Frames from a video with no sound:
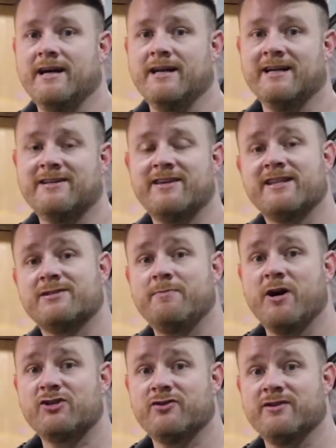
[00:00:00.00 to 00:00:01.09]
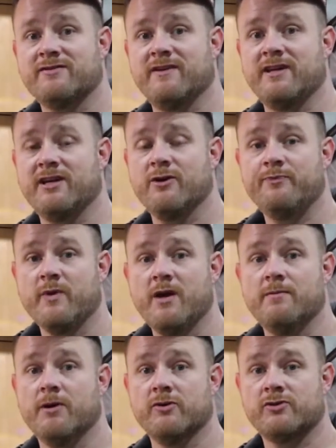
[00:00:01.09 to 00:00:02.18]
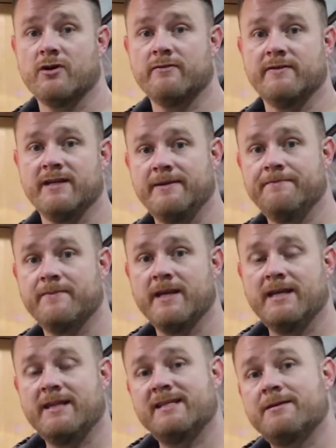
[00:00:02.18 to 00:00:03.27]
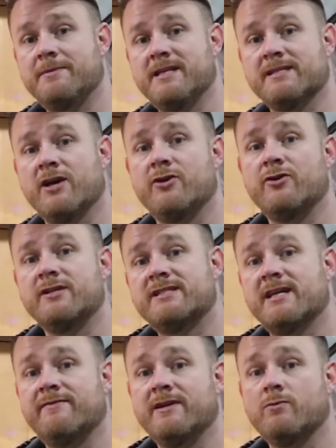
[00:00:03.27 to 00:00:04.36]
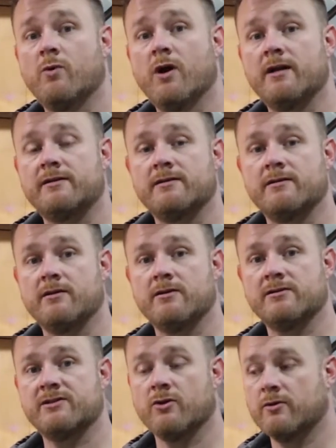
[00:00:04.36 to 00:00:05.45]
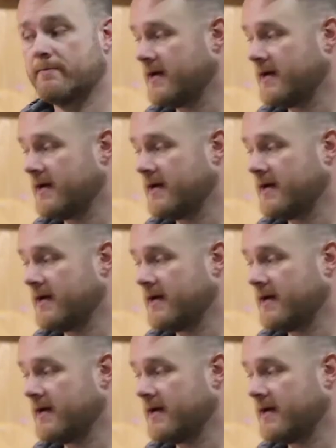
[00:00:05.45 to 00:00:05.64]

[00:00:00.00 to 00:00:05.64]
I'd like to thank the sponsor of this video, BougeRV. They sent me this 170 watt solar